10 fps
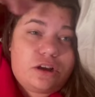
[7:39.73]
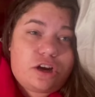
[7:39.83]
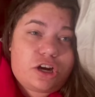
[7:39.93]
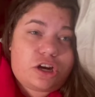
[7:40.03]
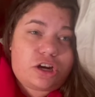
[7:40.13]

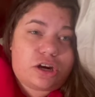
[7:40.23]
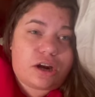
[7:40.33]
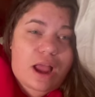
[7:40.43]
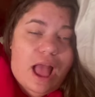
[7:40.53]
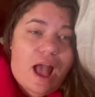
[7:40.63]

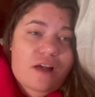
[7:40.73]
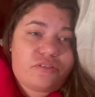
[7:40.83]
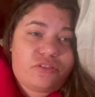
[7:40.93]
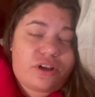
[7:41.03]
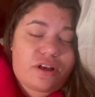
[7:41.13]
her
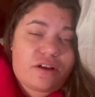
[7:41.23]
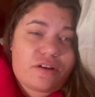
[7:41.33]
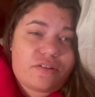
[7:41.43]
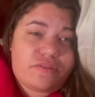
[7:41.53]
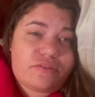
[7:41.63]
half
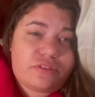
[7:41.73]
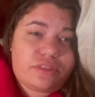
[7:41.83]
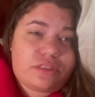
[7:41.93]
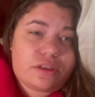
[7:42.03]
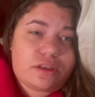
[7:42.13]
of
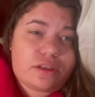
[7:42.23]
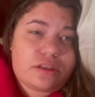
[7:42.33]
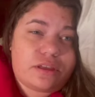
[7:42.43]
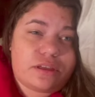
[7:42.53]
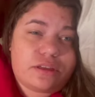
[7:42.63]

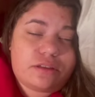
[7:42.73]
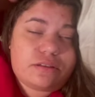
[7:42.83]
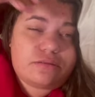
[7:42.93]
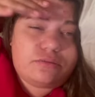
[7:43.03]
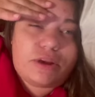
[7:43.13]
the
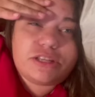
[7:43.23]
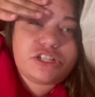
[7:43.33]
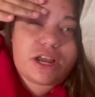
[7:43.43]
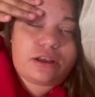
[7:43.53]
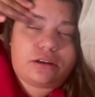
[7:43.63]
rent
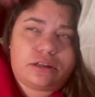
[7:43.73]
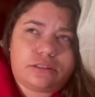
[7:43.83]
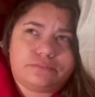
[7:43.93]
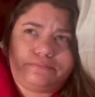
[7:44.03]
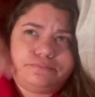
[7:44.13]
check or